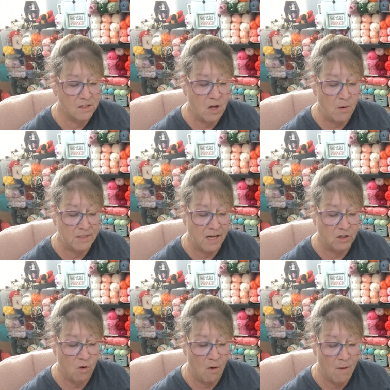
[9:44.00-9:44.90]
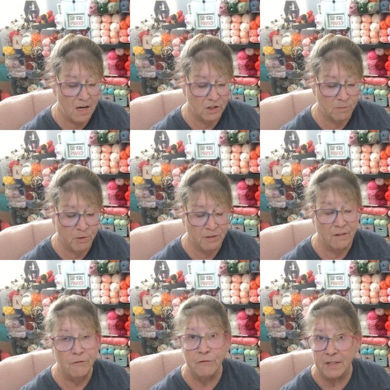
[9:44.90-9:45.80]
So I was like, do I want to put
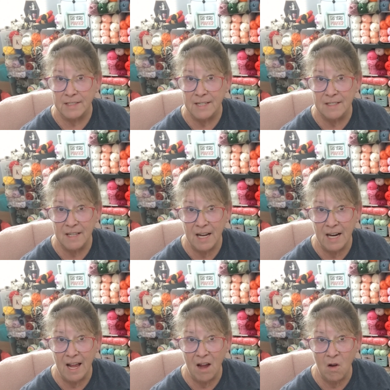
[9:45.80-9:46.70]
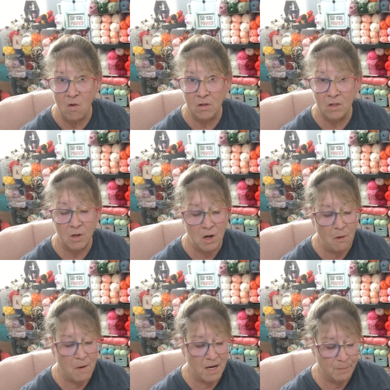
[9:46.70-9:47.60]
the fuzzy side out or do
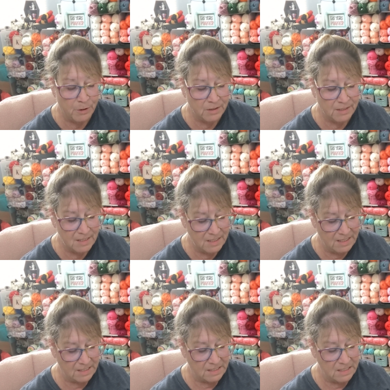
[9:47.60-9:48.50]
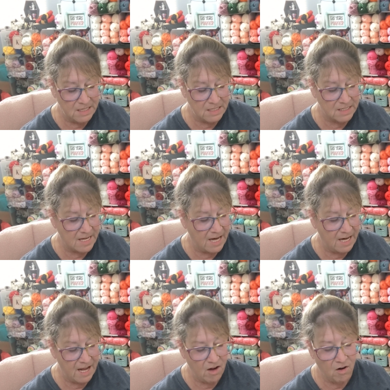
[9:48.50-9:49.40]
I want to put the knit, knit
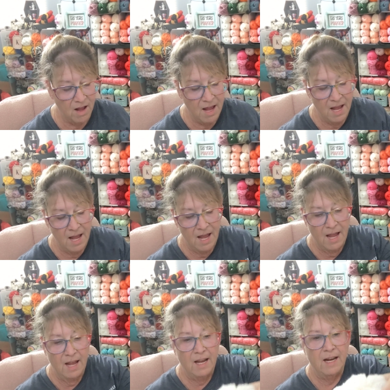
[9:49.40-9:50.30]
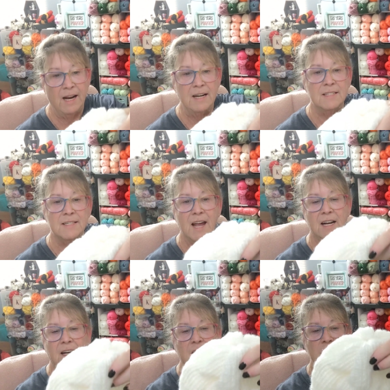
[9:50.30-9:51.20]
side out? And I
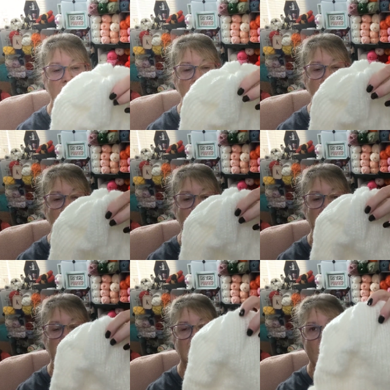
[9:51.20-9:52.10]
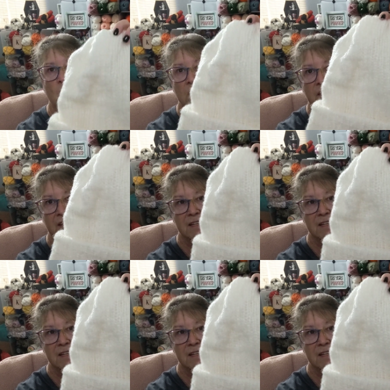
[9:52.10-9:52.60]
decided I was just going to go with